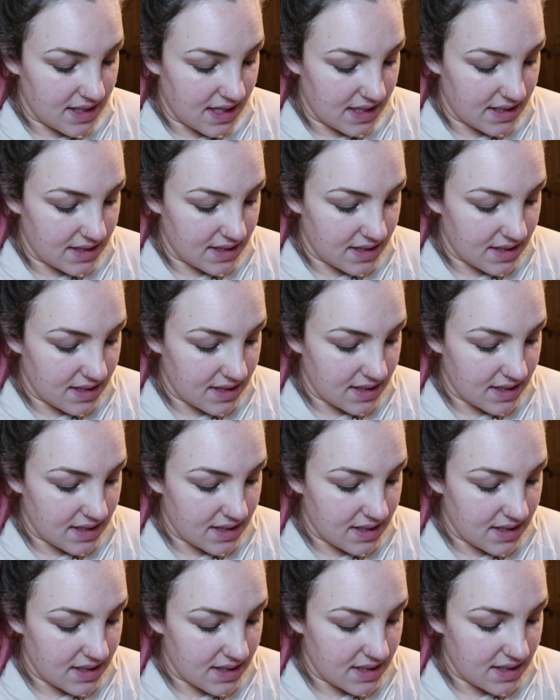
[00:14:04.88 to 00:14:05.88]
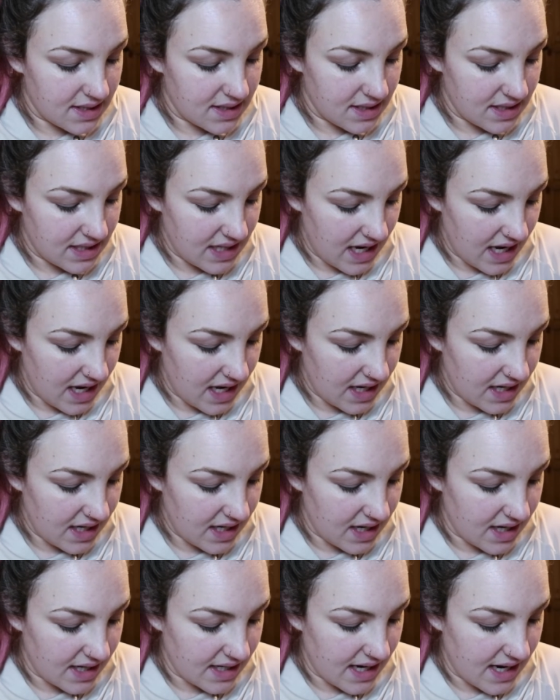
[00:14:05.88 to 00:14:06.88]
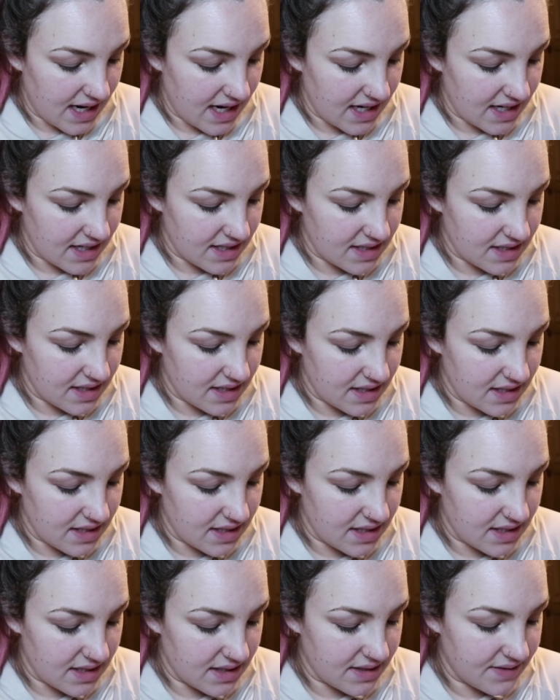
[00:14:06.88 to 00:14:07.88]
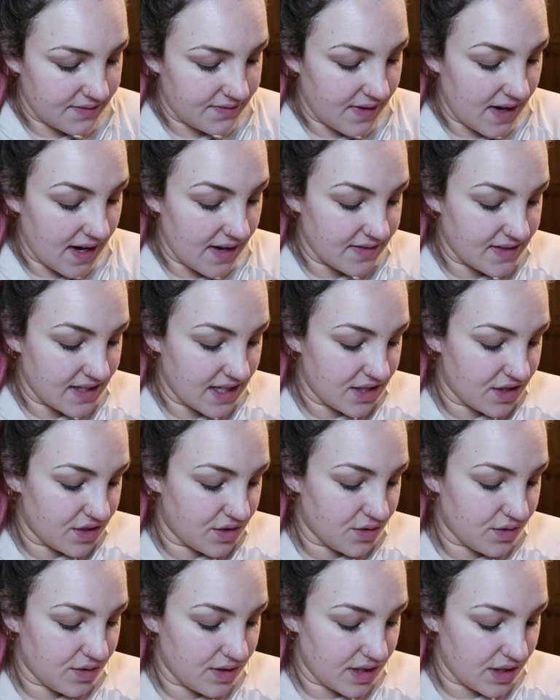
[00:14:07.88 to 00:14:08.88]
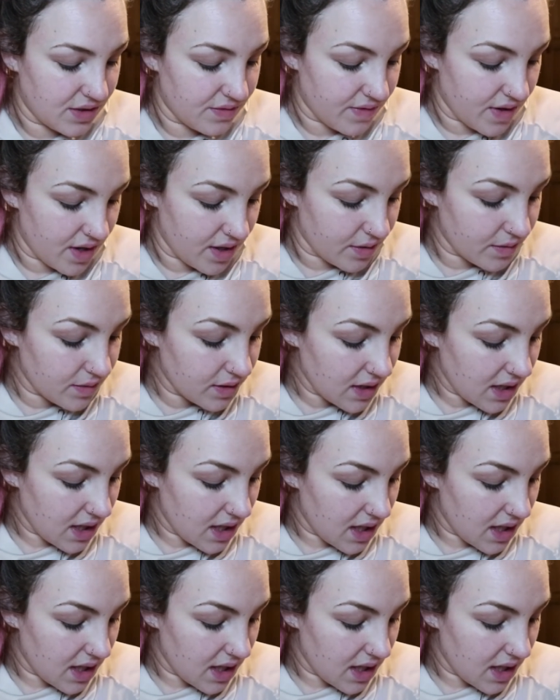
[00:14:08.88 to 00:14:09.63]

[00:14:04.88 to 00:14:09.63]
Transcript: then today I had 5 sessions all in a row